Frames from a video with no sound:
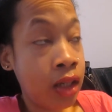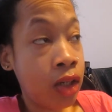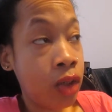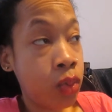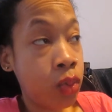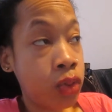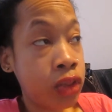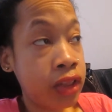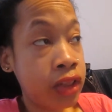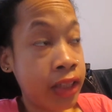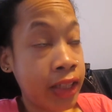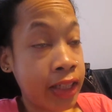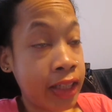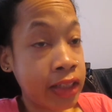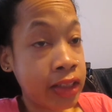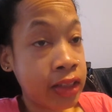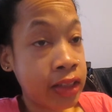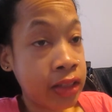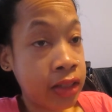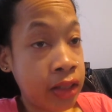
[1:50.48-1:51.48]
which kind of
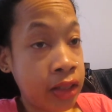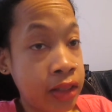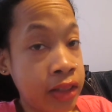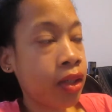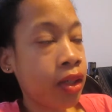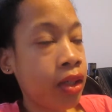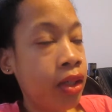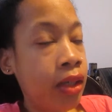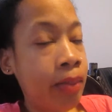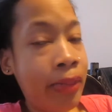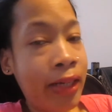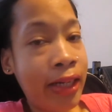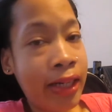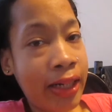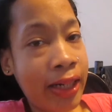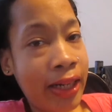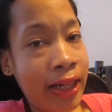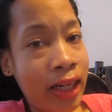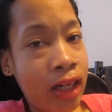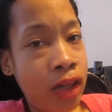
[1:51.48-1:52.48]
sucks. About an
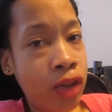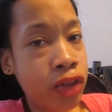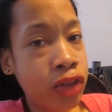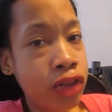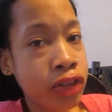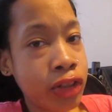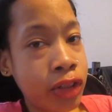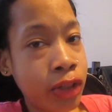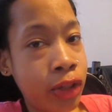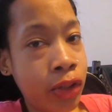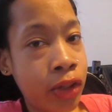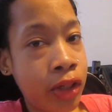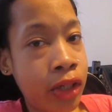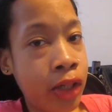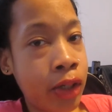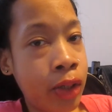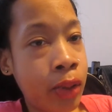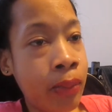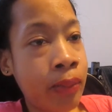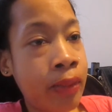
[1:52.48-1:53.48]
hour or so
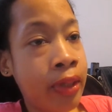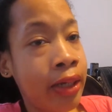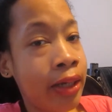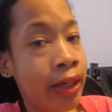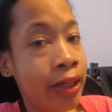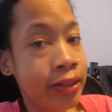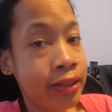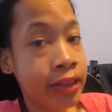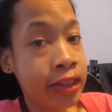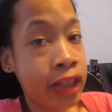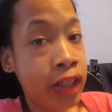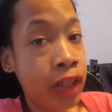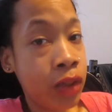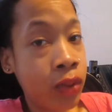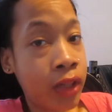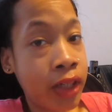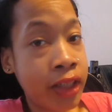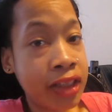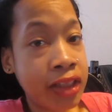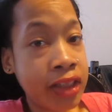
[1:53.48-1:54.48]
ago, sitting here
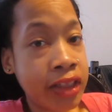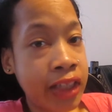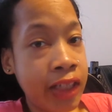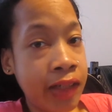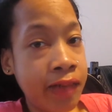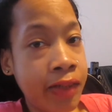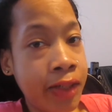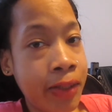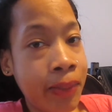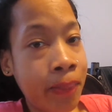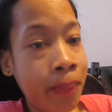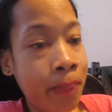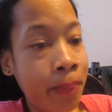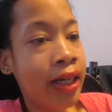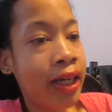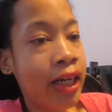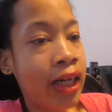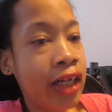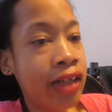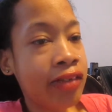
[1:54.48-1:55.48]
watching TV,
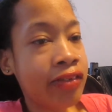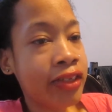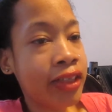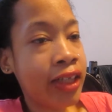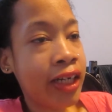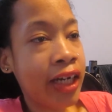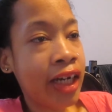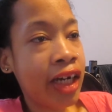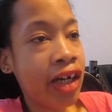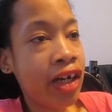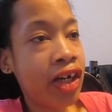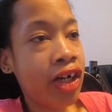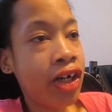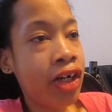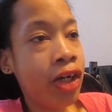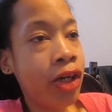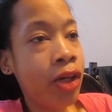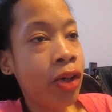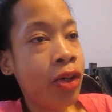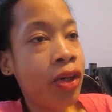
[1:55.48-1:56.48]
all of a sudden I hear a
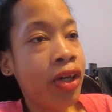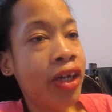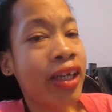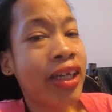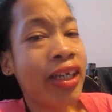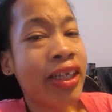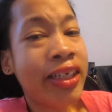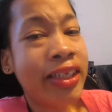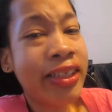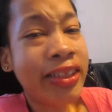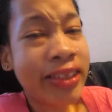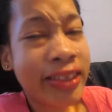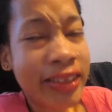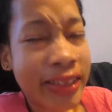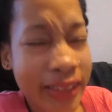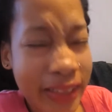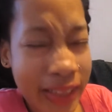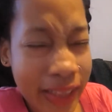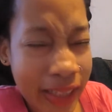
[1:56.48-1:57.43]
noise.